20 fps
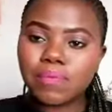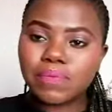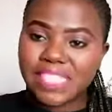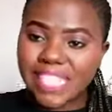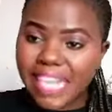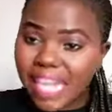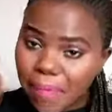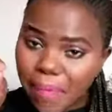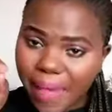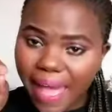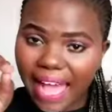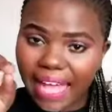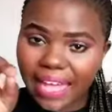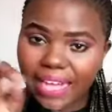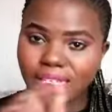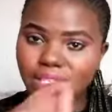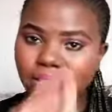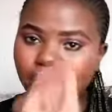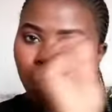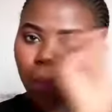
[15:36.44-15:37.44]

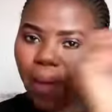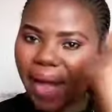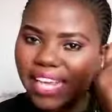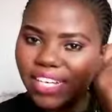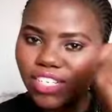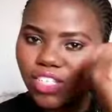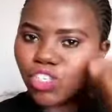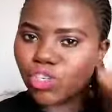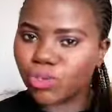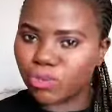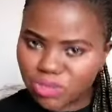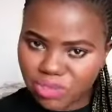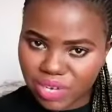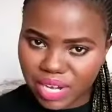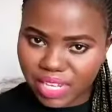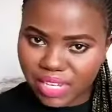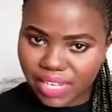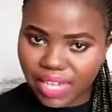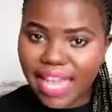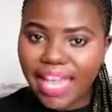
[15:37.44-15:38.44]
T-Bag spiked your
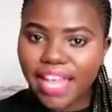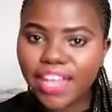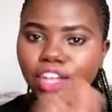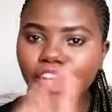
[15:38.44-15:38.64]
drink.